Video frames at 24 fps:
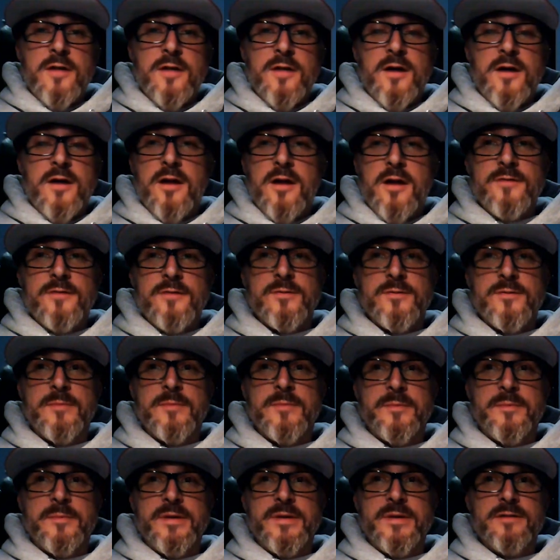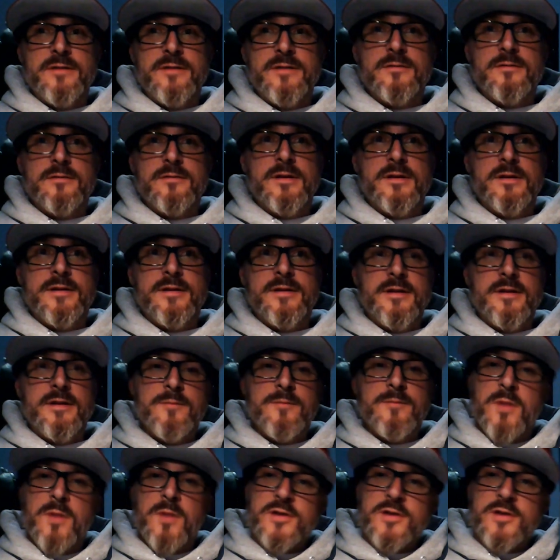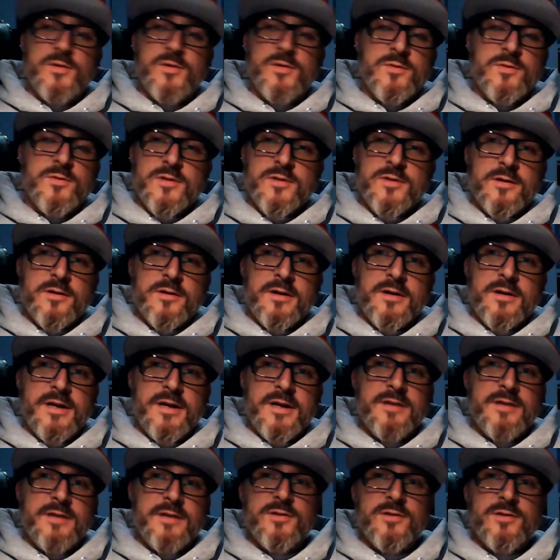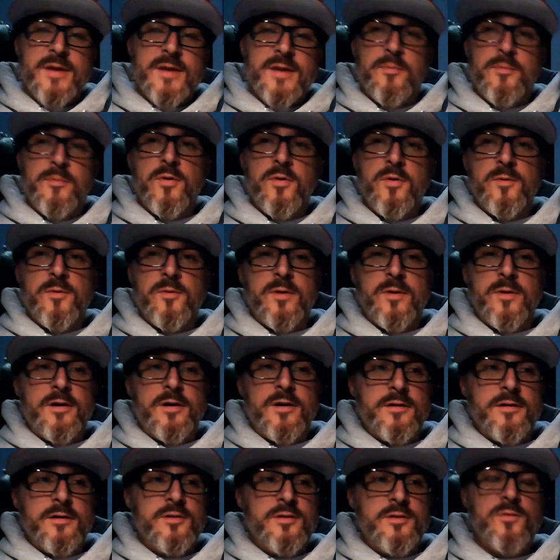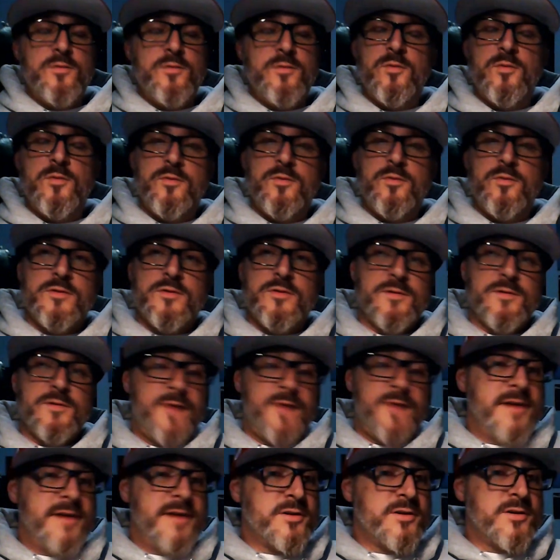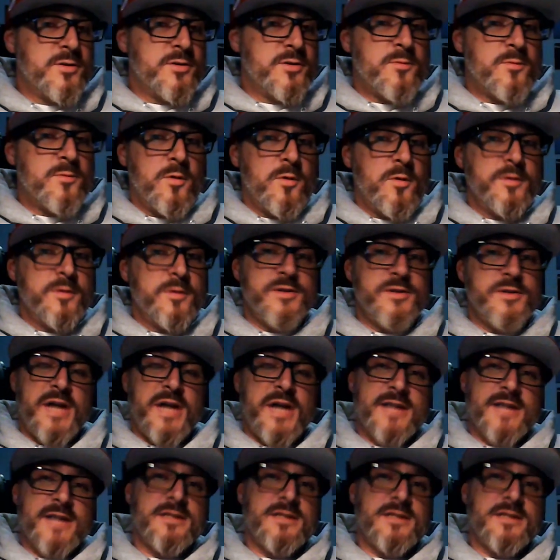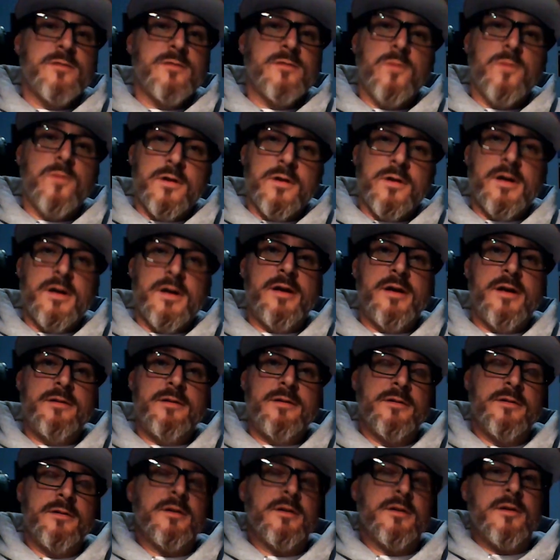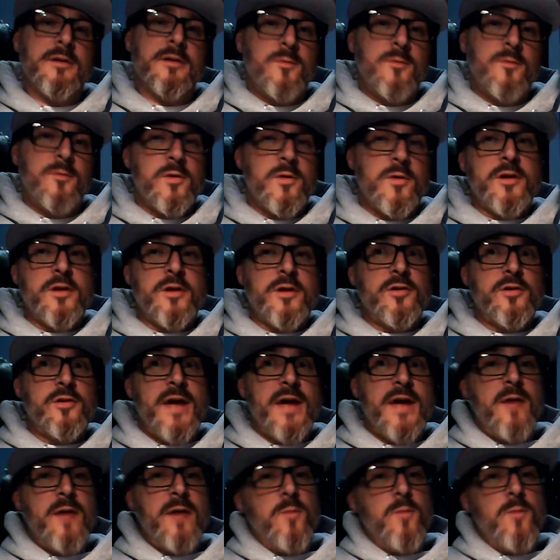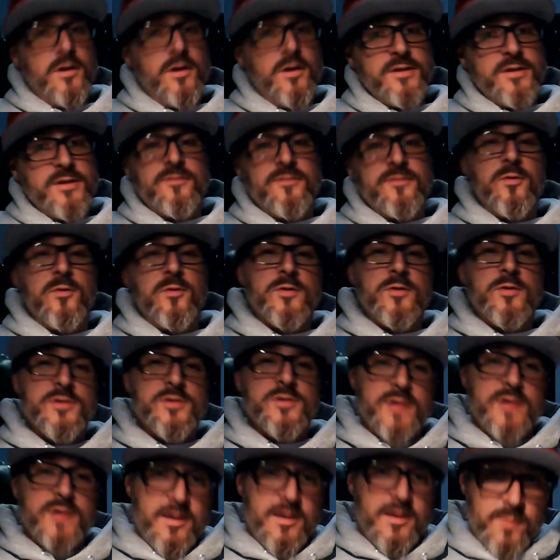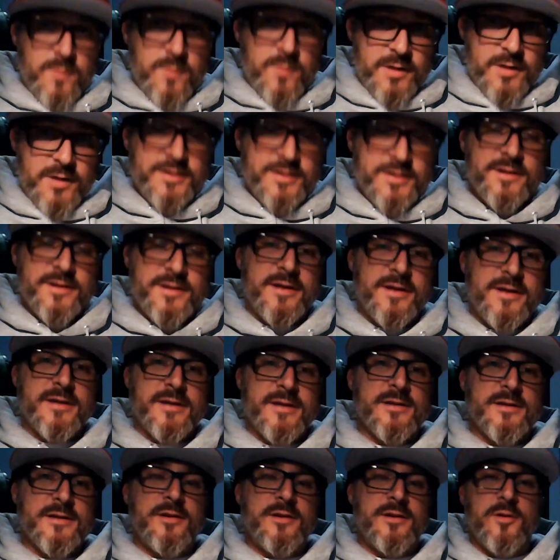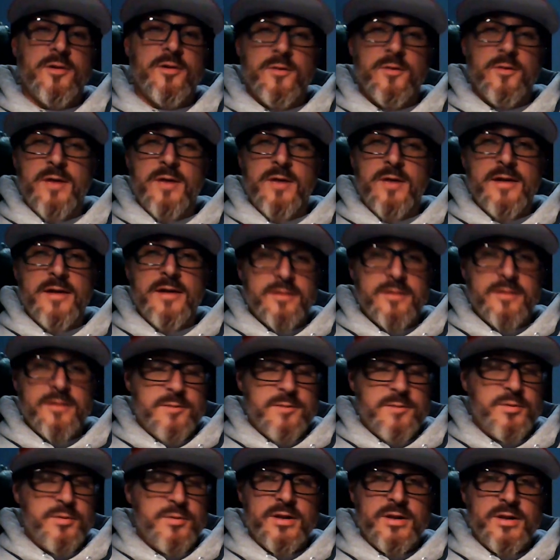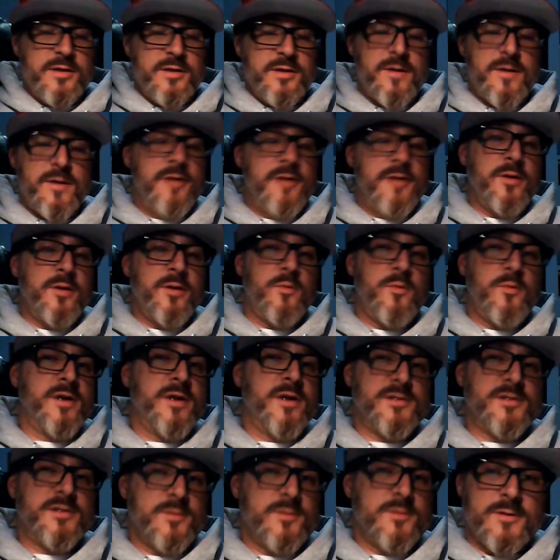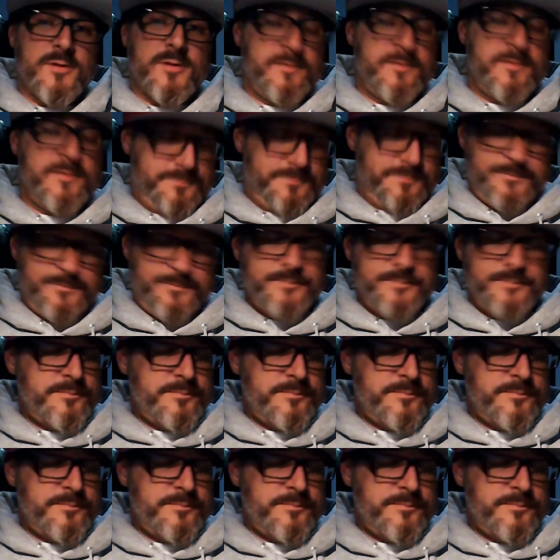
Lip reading: All of them. I mean, Mark IIs are getting to that point where to find a good rolling chassis to work on, where you're not welding floors, you're not welding you know, and completely ground up restore.